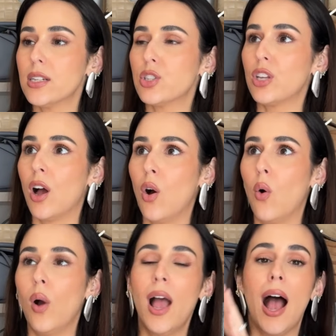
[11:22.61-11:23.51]

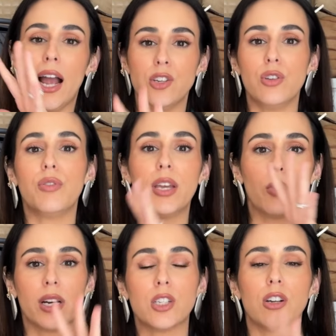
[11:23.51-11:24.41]
So I do think we're
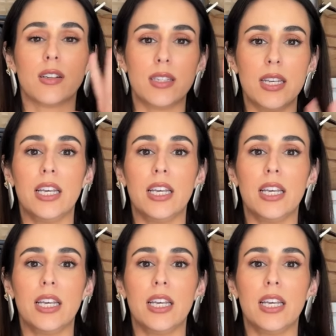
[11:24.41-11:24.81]
gonna start seeing